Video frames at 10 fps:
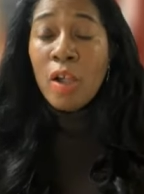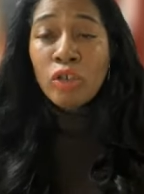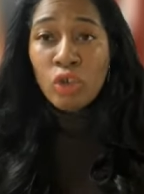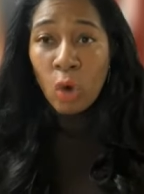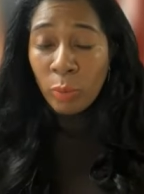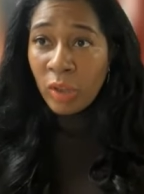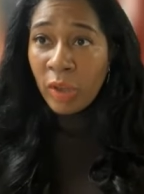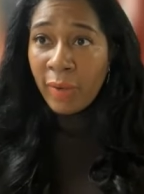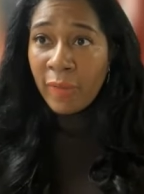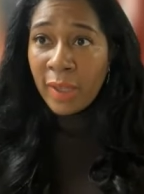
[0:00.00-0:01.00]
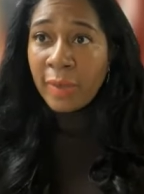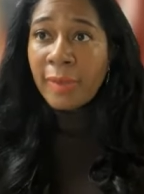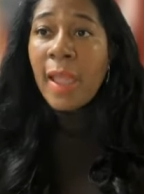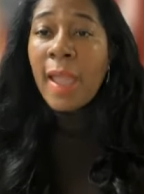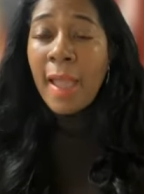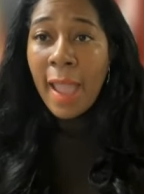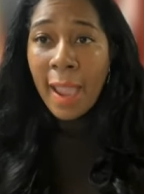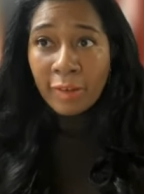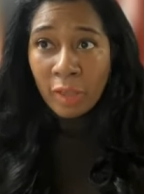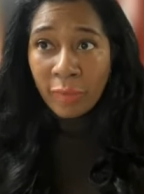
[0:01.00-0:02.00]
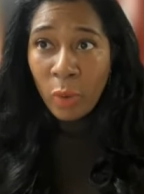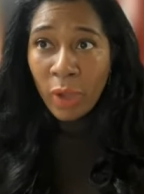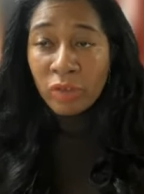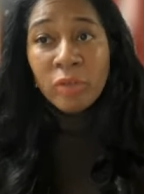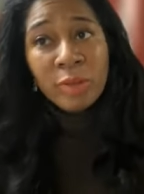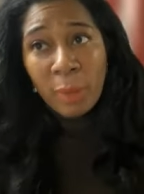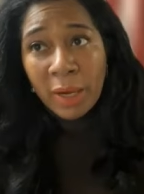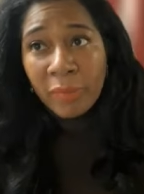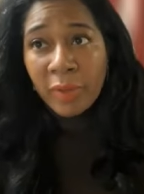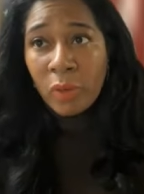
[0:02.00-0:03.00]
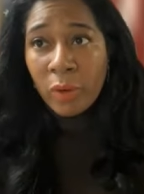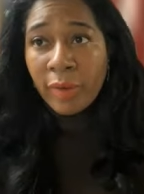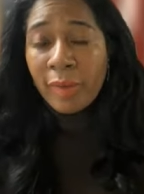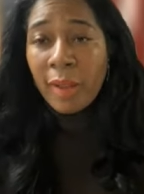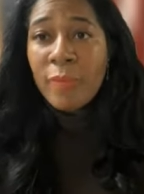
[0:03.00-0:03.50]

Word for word: show up to their events, ask tough questions, respectfully, of course,